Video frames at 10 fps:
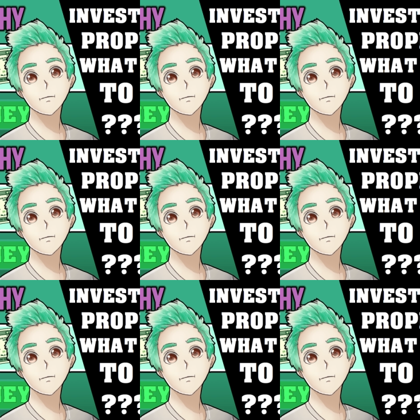and
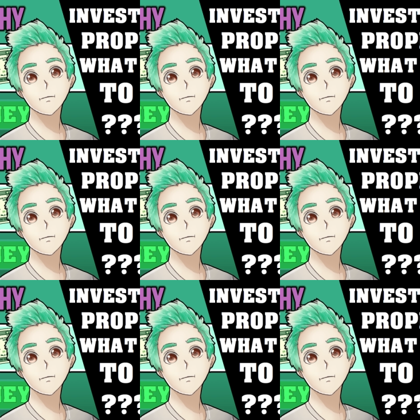uh, it's another
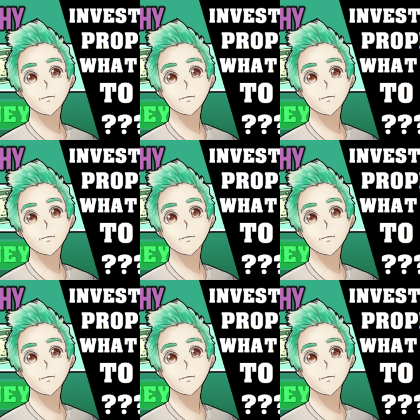hack